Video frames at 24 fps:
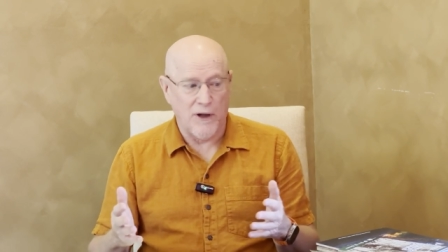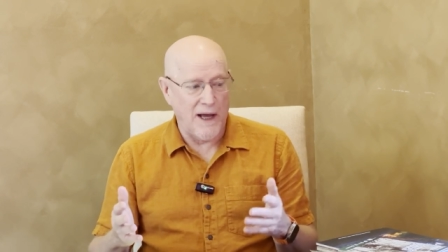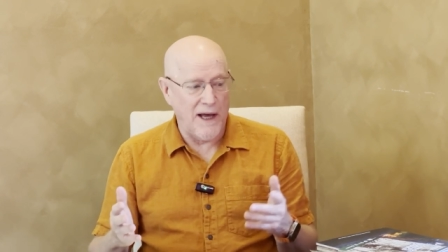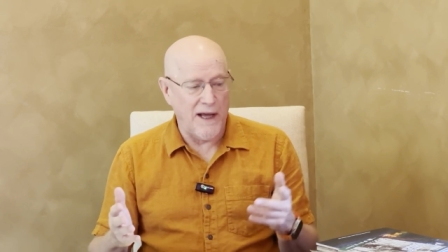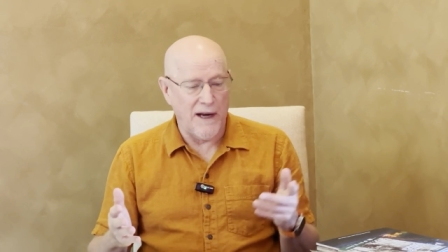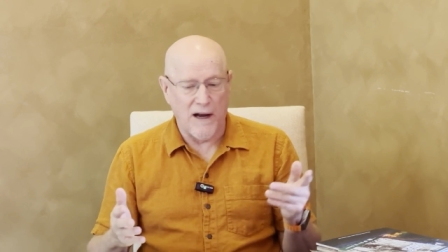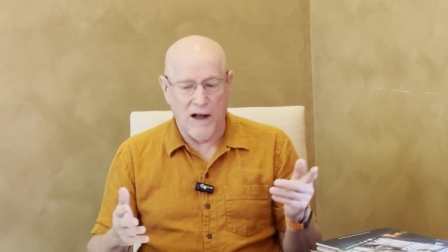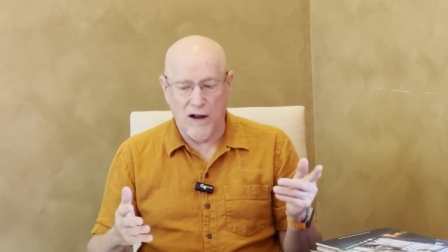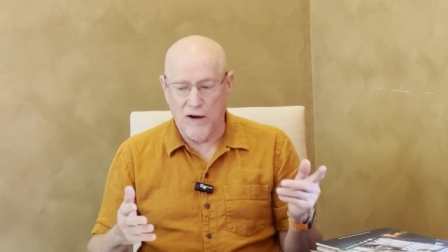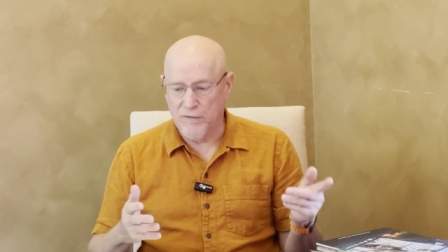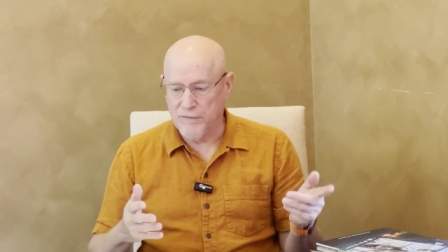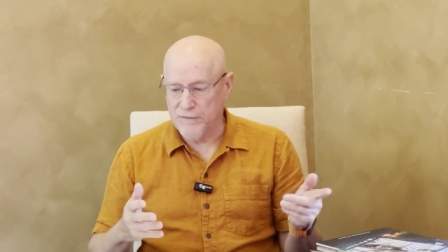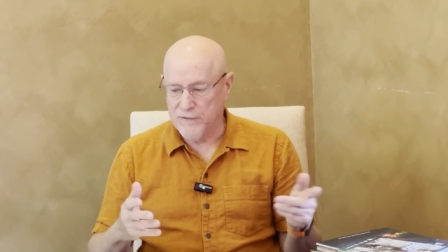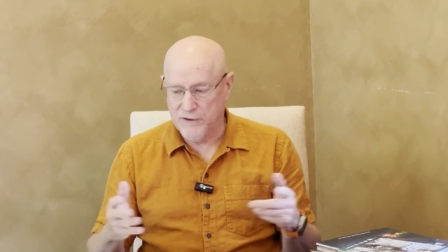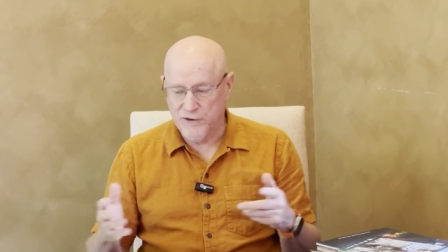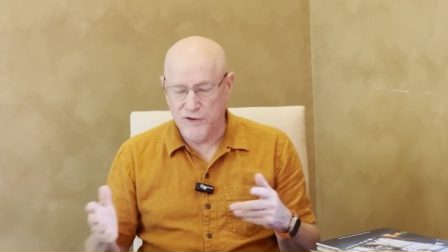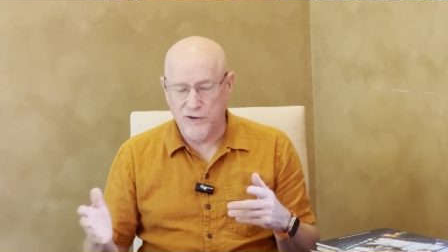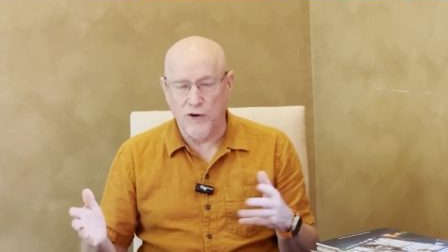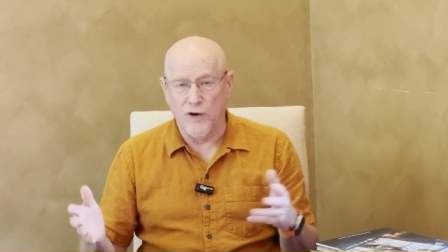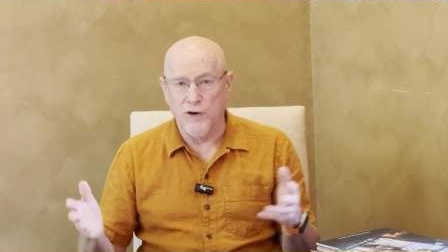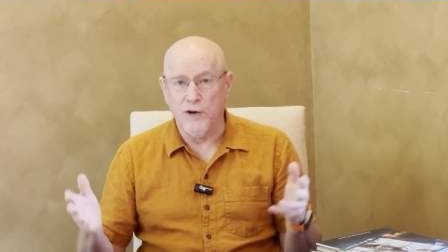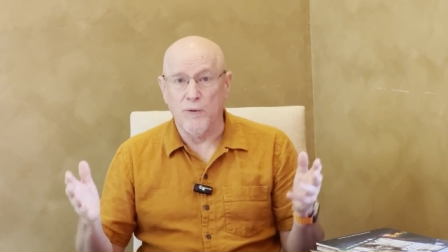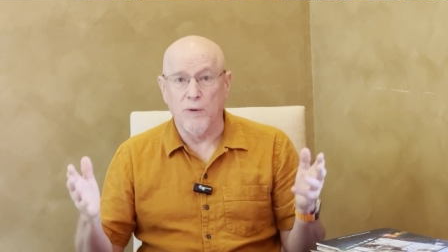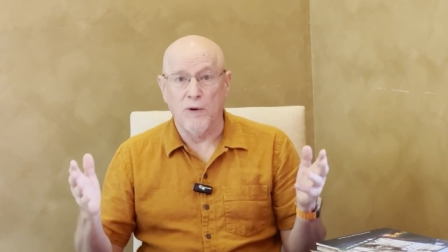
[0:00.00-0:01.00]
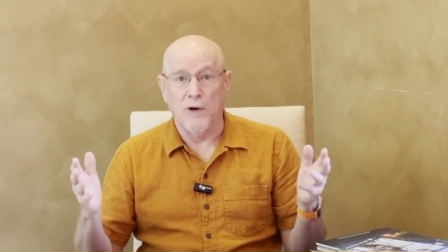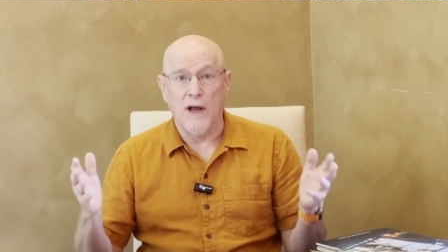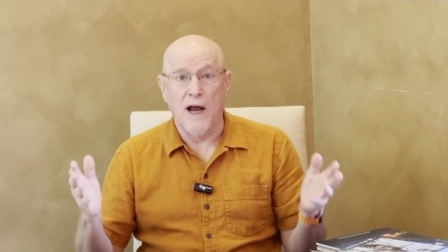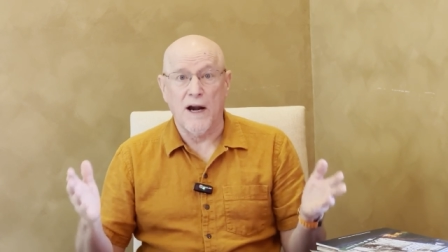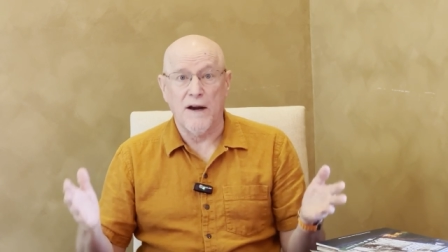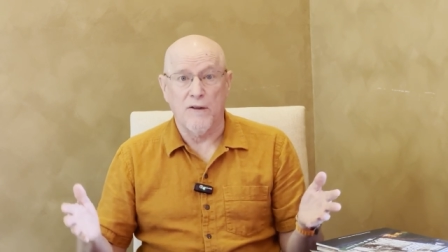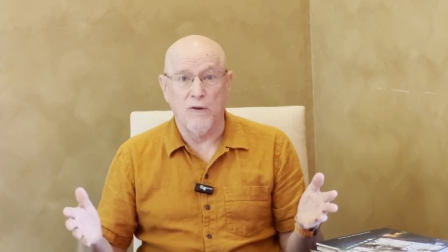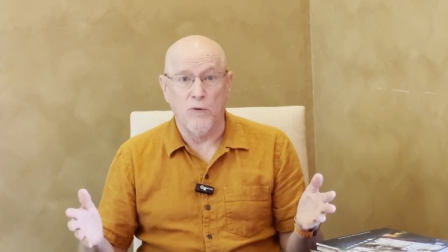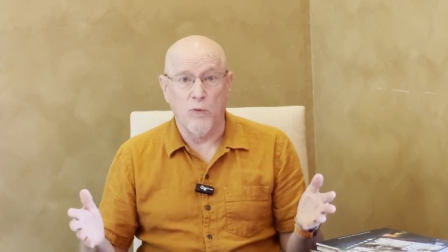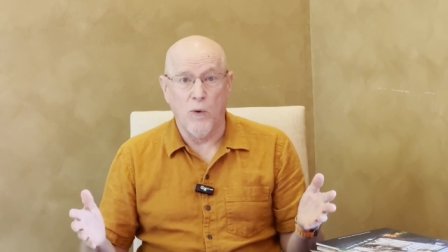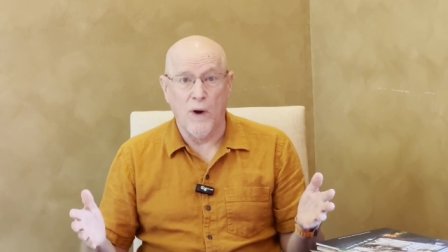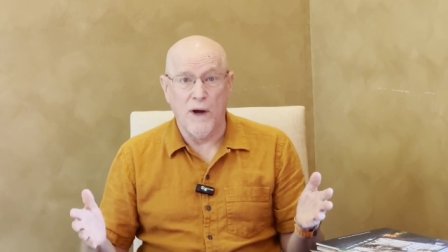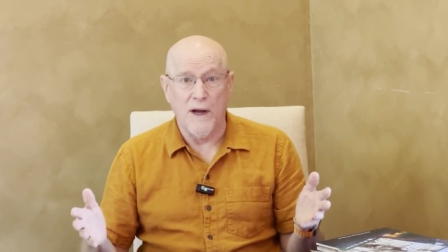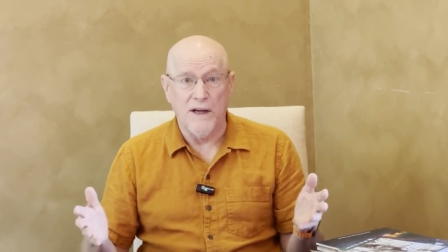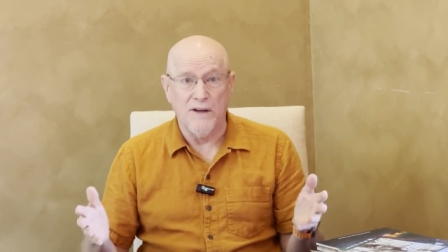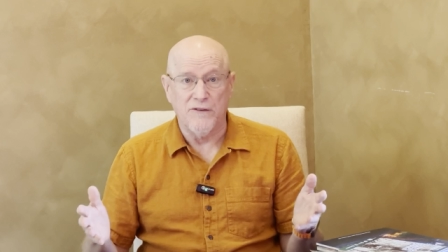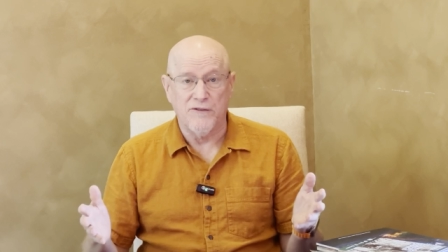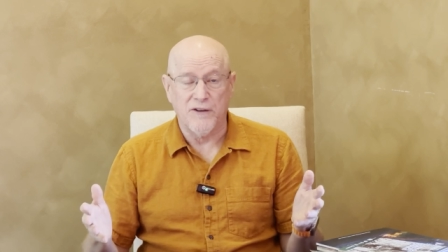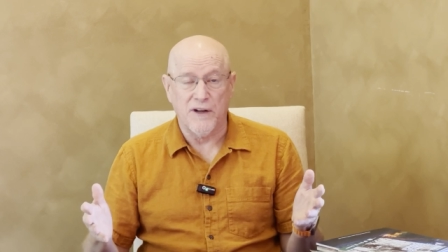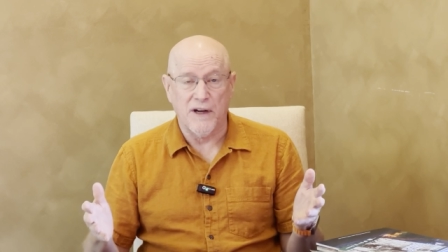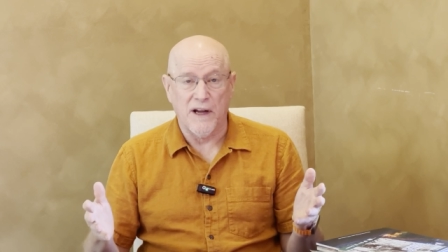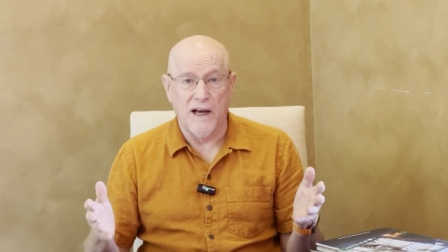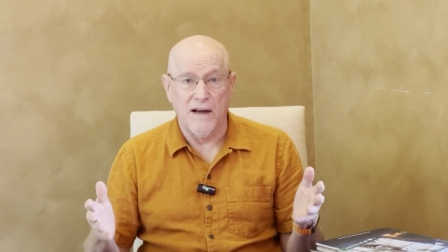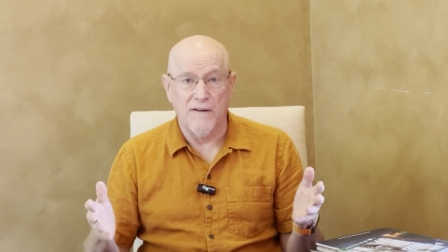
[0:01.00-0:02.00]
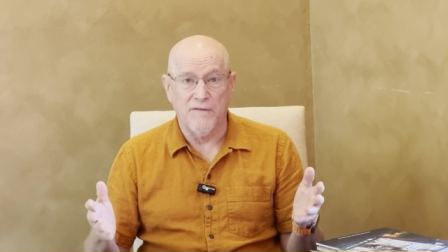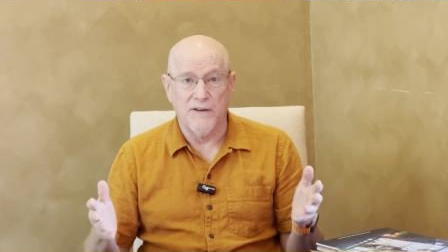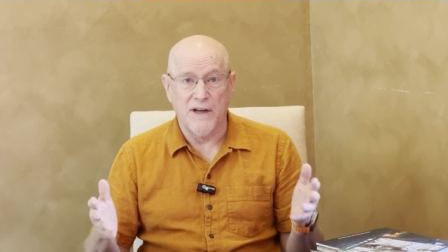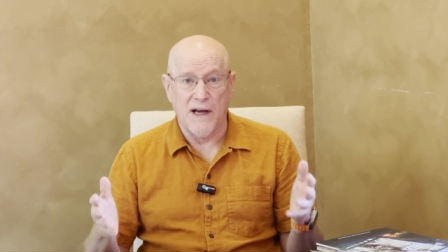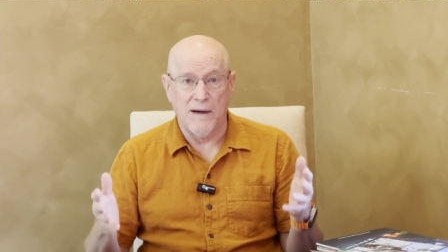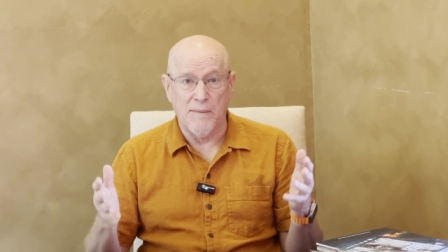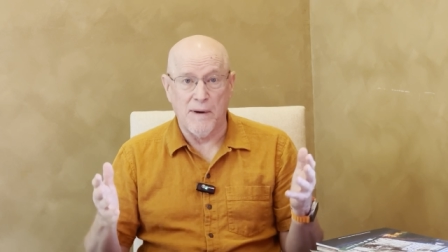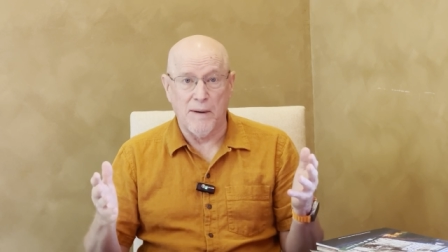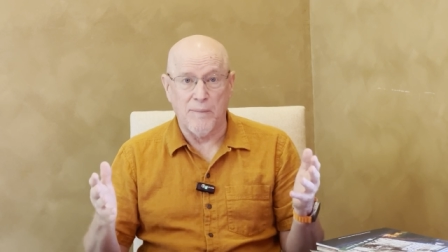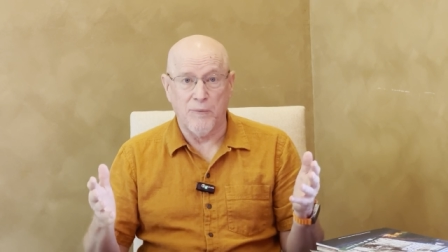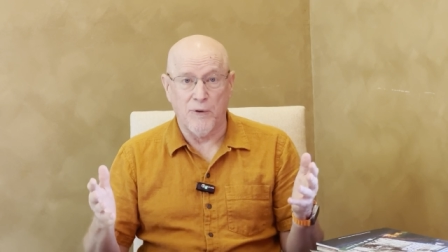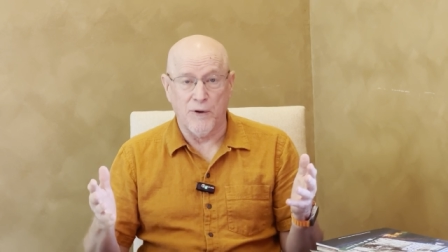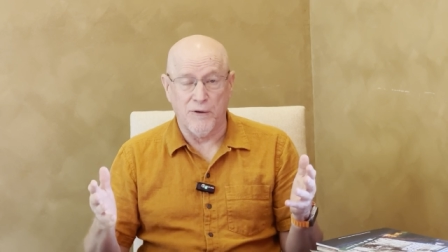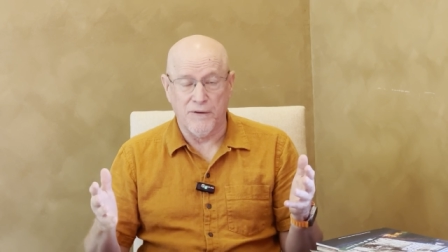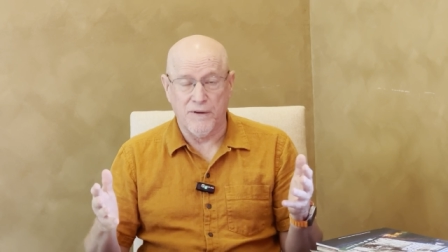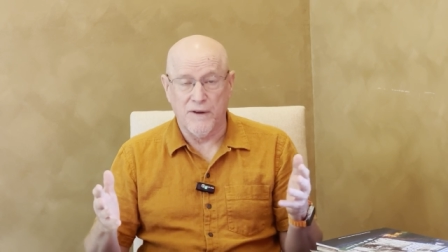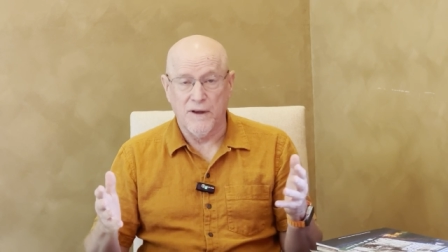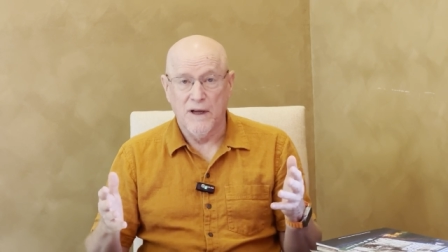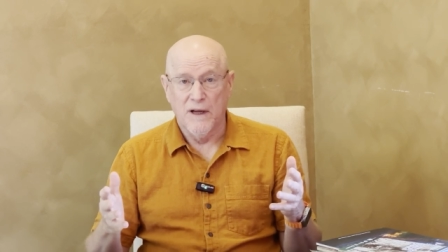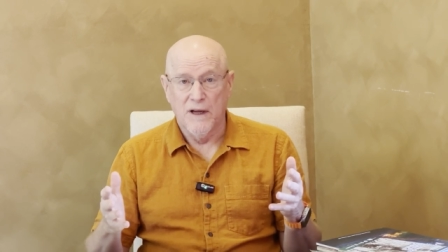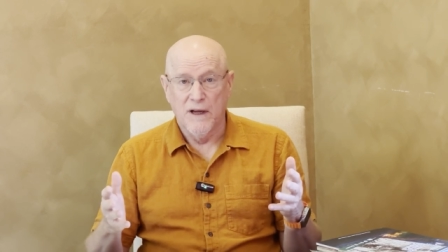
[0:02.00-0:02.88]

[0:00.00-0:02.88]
And I'll show you a lot of the ways that I've come up with